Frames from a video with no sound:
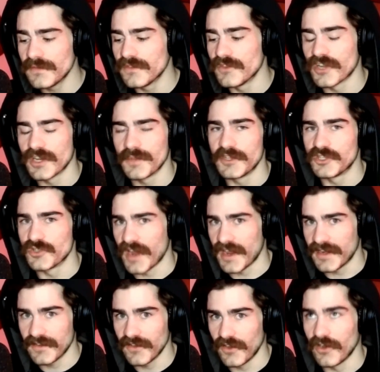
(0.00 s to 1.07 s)
you're going to be
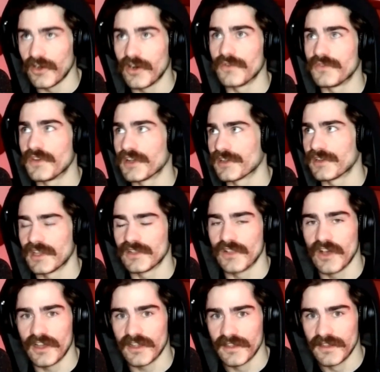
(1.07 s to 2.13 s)
drained all fucking day
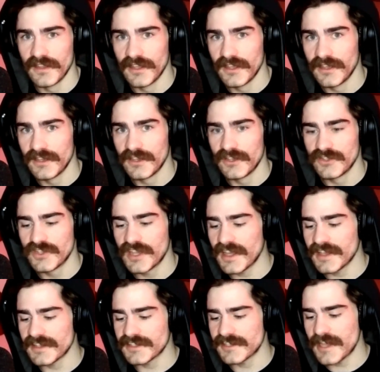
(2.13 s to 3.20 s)
long. So you
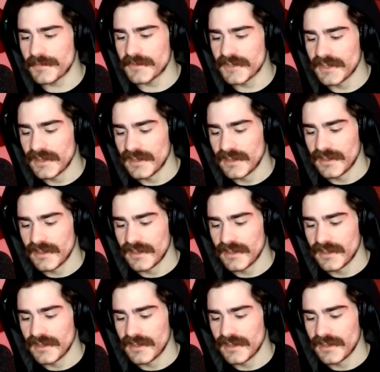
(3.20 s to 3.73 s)
got to accept